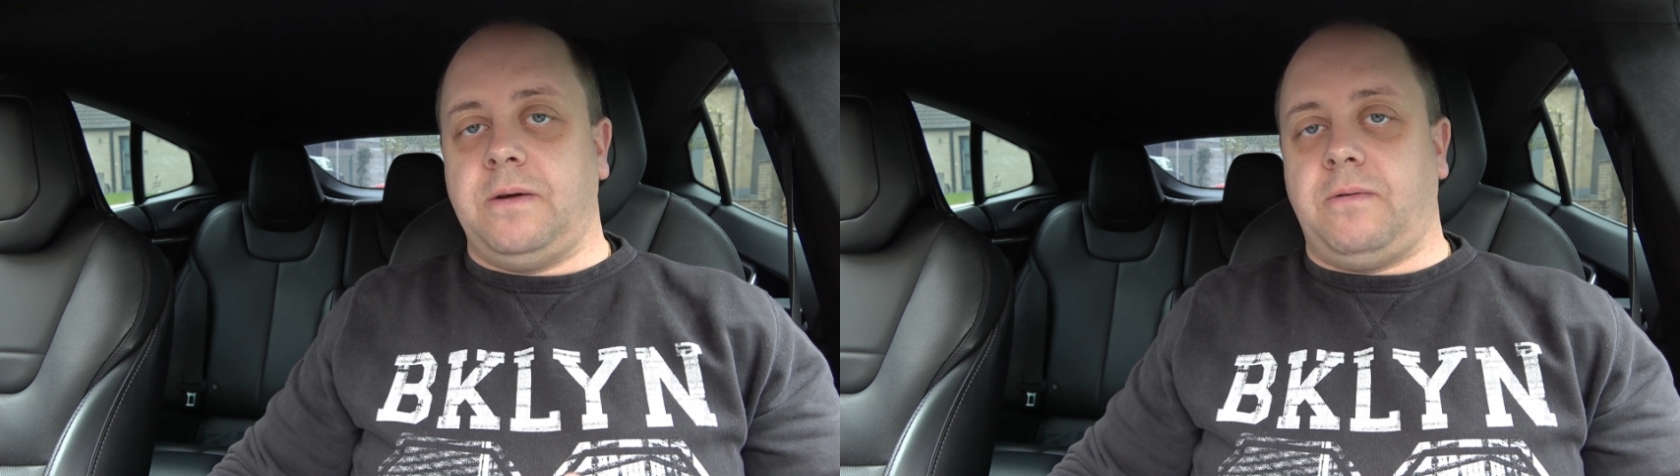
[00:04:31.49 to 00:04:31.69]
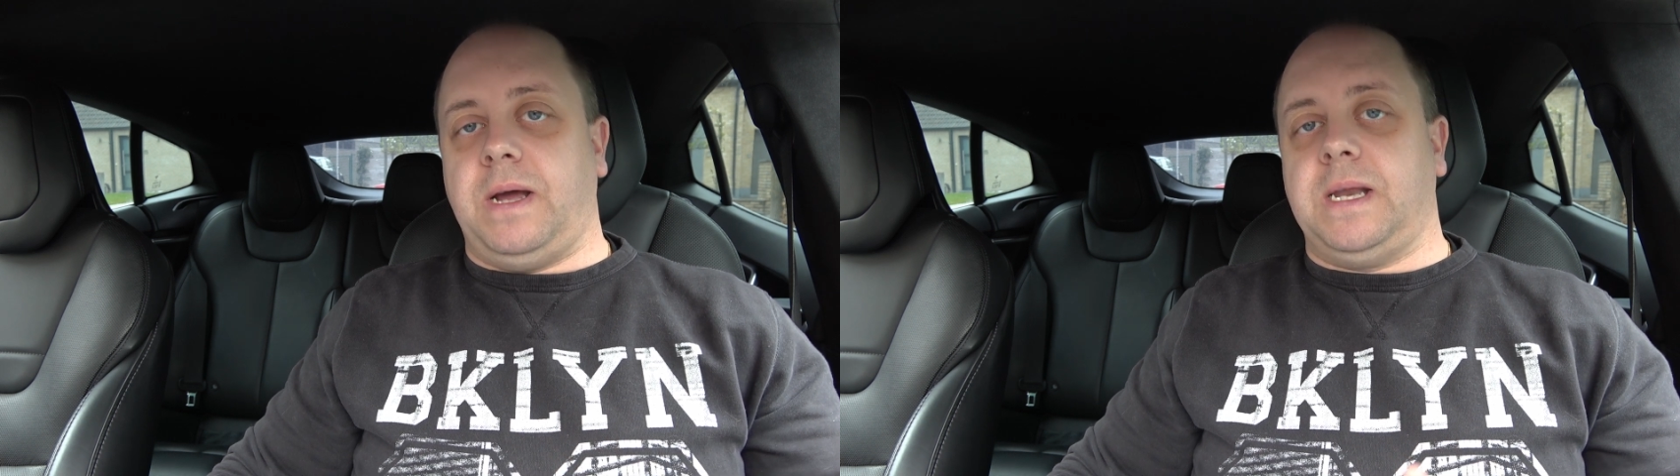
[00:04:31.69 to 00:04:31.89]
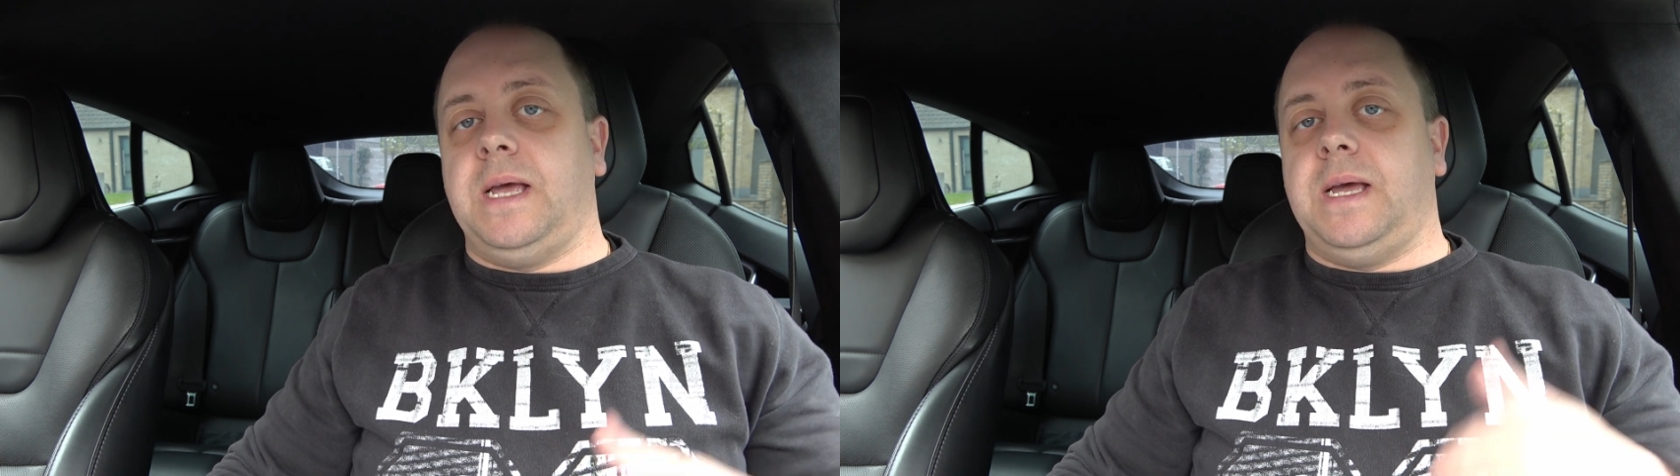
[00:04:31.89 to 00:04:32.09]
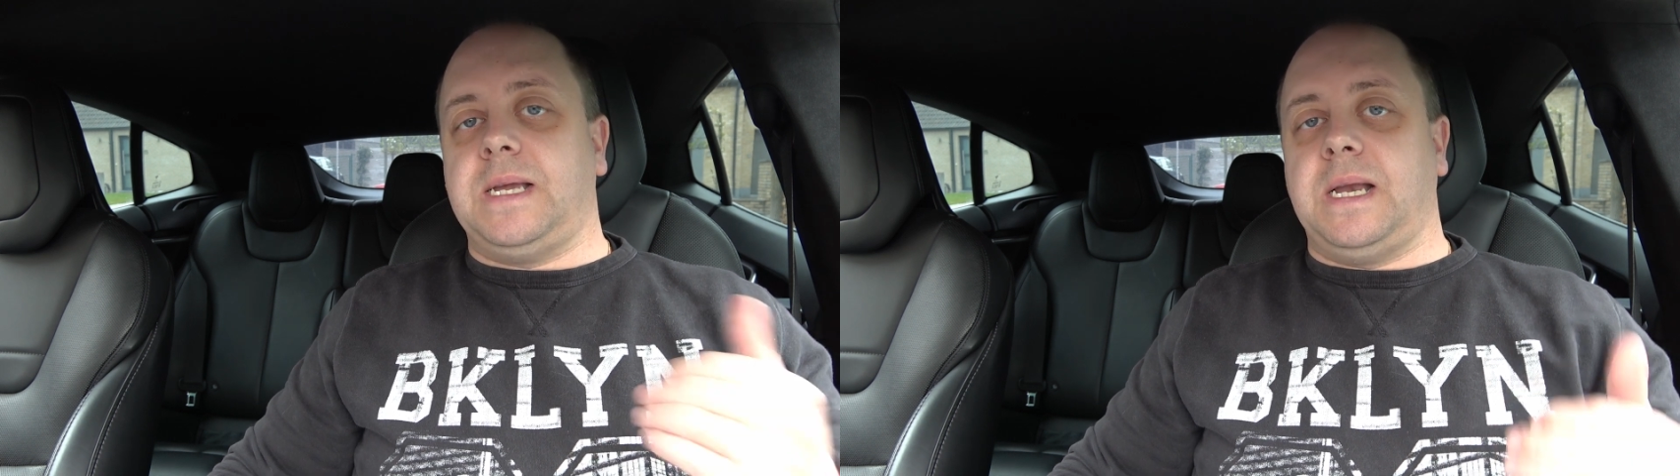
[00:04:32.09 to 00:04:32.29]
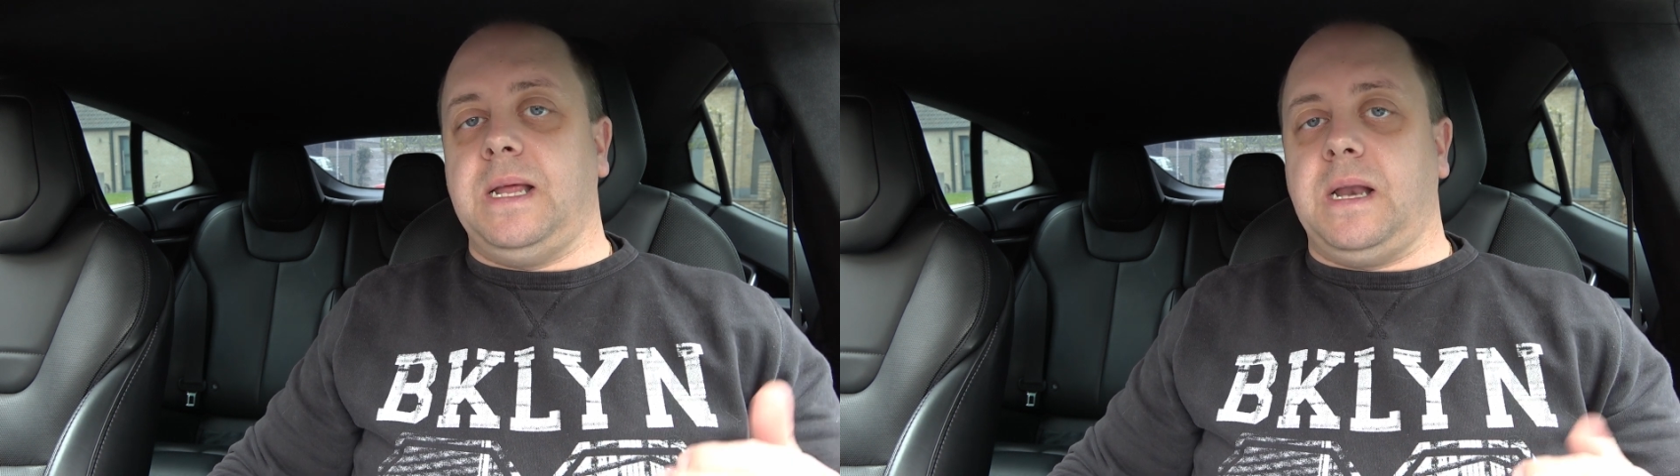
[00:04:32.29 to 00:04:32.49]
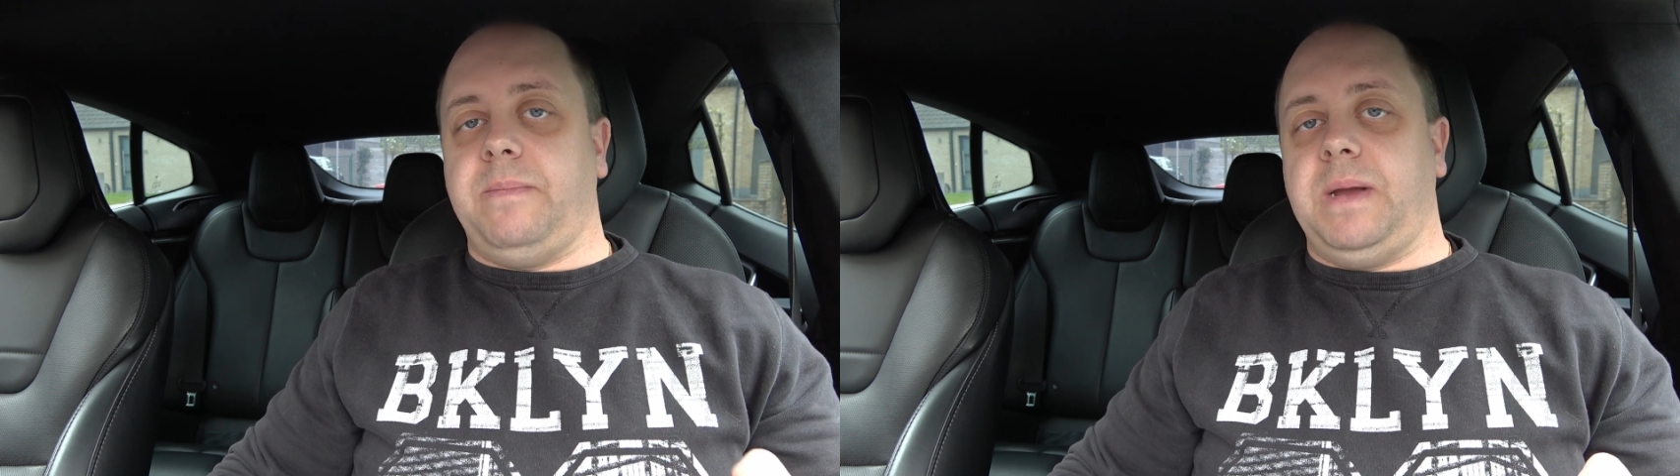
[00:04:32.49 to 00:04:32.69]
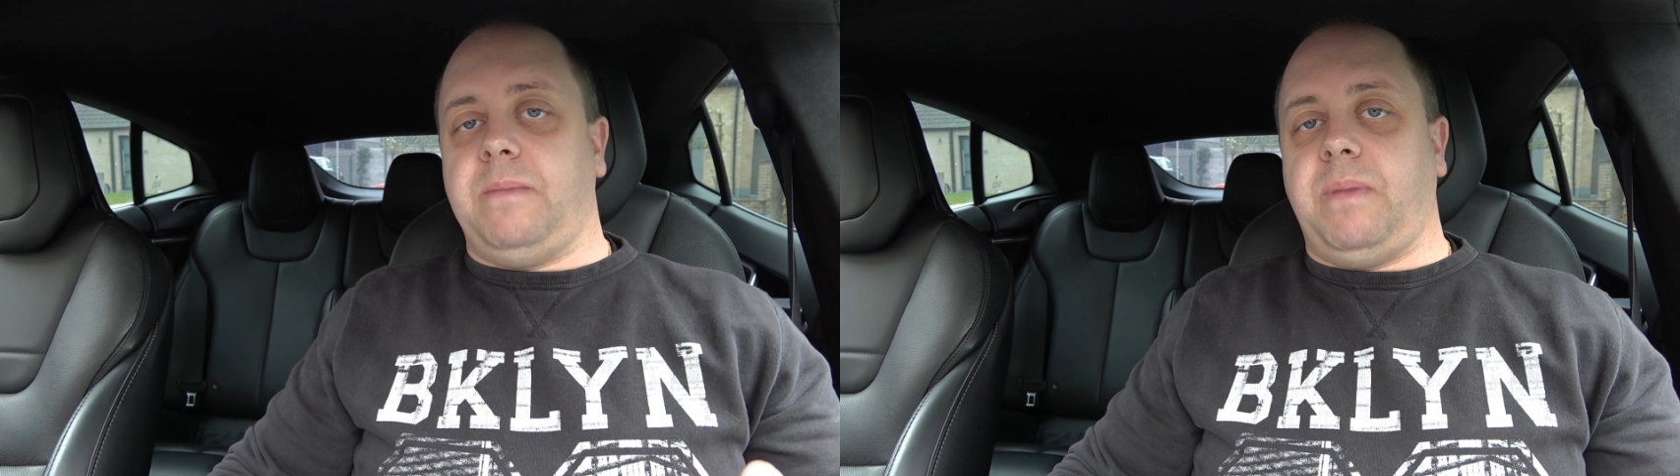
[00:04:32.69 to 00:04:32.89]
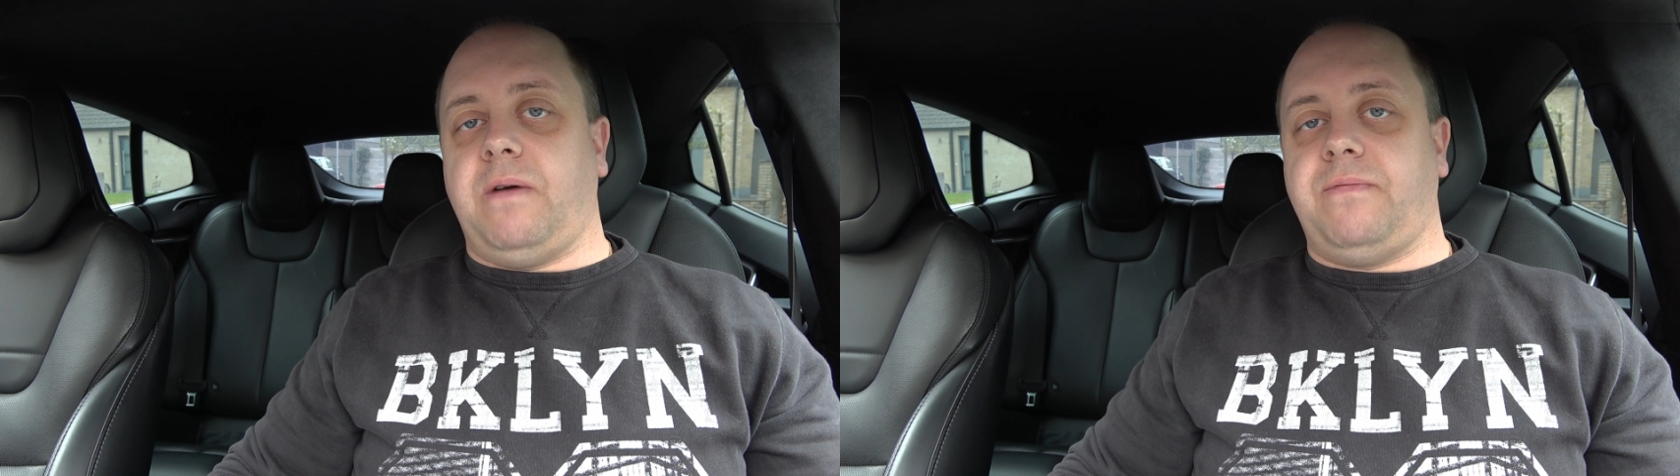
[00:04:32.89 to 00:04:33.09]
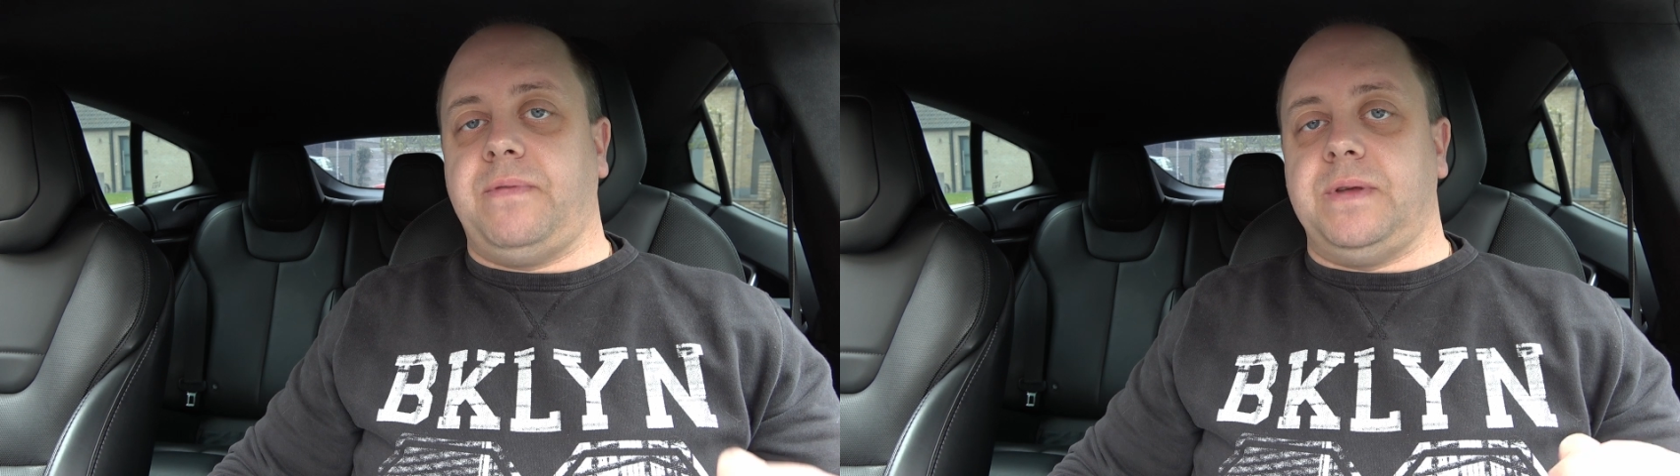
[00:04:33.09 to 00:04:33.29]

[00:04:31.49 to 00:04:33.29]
right, it's a little bit above